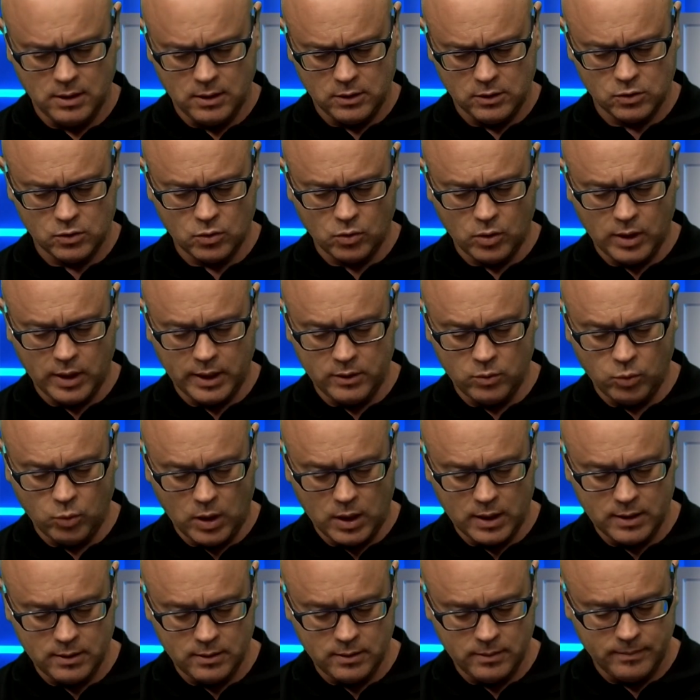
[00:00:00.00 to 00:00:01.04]
Stallgate
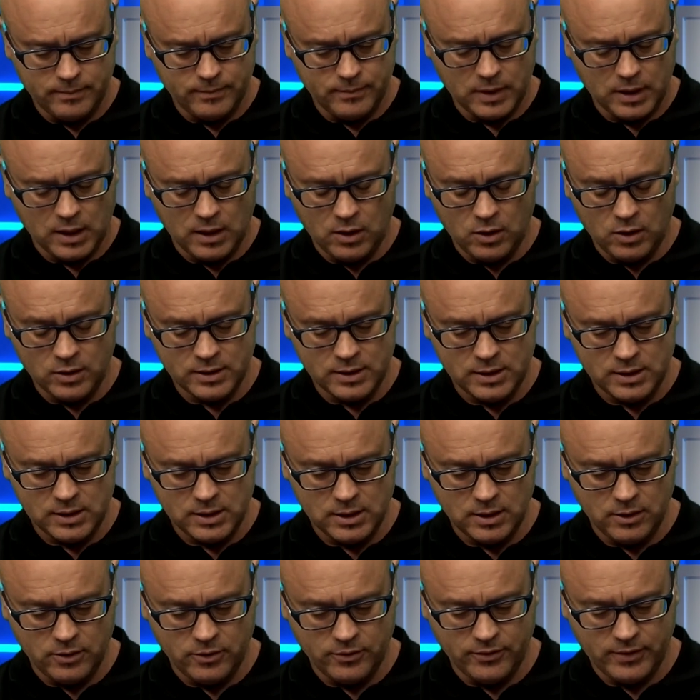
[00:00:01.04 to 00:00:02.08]
1, a lot is
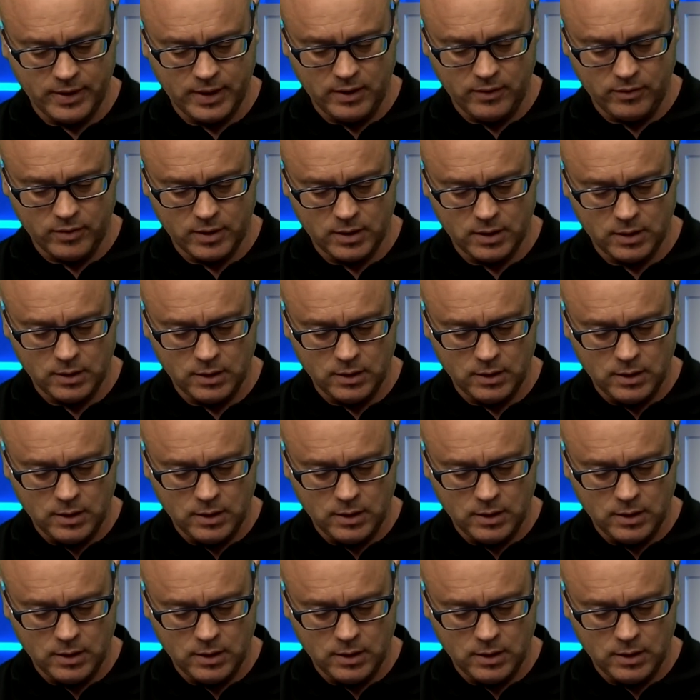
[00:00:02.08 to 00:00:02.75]
in her favour.